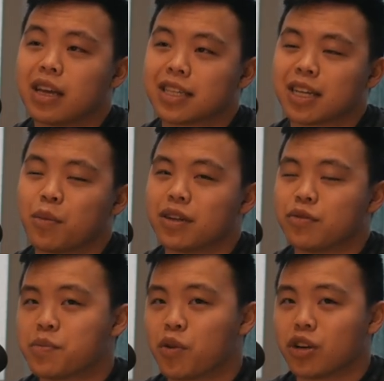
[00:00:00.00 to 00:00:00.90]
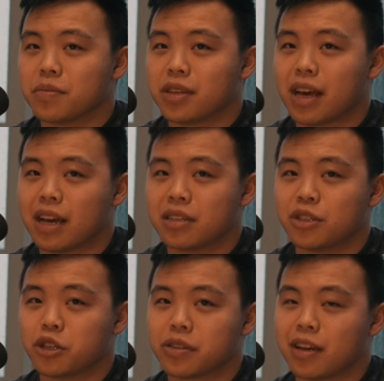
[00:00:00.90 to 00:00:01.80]
Yeah, someone reported me that, you
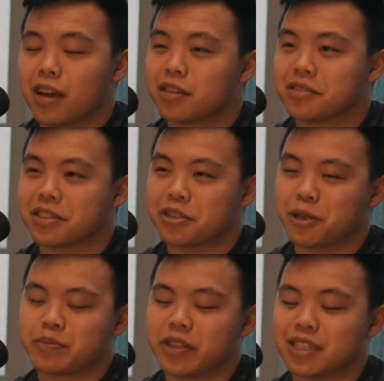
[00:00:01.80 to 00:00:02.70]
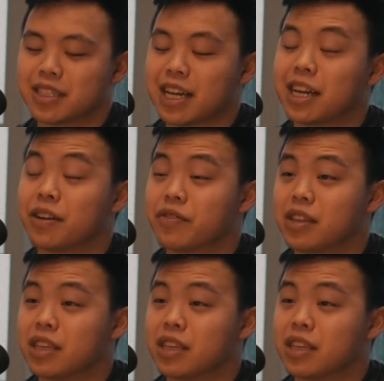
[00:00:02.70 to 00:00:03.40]
know, the design of